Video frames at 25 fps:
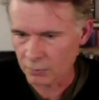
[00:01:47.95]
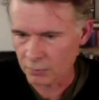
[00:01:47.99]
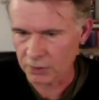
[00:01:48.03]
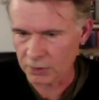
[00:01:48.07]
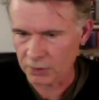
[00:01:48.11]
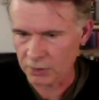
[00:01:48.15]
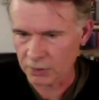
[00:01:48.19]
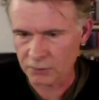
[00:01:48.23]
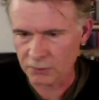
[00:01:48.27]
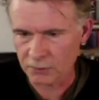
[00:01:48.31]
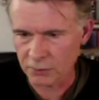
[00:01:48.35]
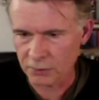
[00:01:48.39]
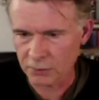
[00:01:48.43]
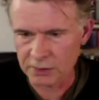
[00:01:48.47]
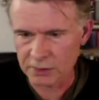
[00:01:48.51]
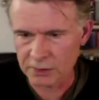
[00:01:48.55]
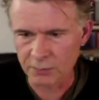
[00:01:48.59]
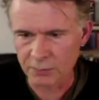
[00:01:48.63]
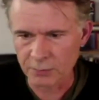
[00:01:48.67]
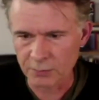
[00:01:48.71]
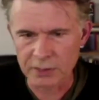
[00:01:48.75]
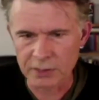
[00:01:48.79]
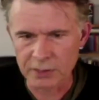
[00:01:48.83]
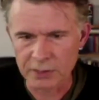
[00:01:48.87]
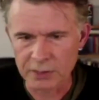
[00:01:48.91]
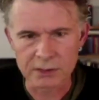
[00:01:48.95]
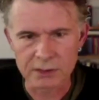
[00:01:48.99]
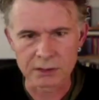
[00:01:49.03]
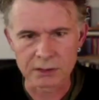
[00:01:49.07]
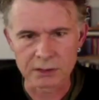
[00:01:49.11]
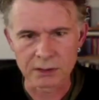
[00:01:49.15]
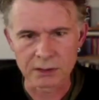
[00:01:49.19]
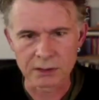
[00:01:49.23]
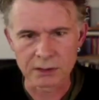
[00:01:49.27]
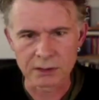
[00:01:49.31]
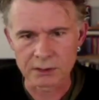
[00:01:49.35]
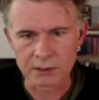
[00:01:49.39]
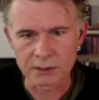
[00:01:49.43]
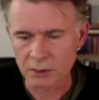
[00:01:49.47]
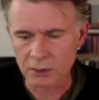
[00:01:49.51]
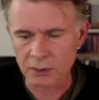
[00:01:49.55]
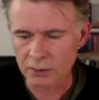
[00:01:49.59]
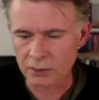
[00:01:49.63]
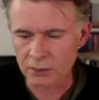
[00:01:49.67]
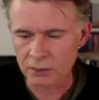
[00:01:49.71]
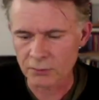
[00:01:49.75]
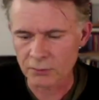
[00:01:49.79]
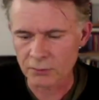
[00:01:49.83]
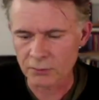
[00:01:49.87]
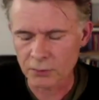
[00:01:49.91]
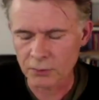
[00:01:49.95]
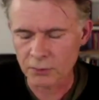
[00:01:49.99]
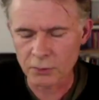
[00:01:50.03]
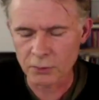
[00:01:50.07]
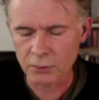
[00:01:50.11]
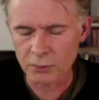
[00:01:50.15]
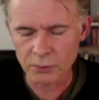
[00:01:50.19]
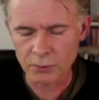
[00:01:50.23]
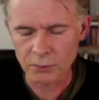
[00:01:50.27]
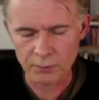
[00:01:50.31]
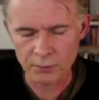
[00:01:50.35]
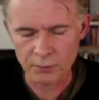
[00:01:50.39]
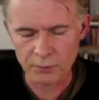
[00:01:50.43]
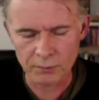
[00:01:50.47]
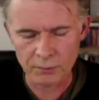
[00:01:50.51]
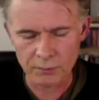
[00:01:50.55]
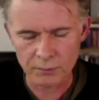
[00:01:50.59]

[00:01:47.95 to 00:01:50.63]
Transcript: just for simplicity. So if you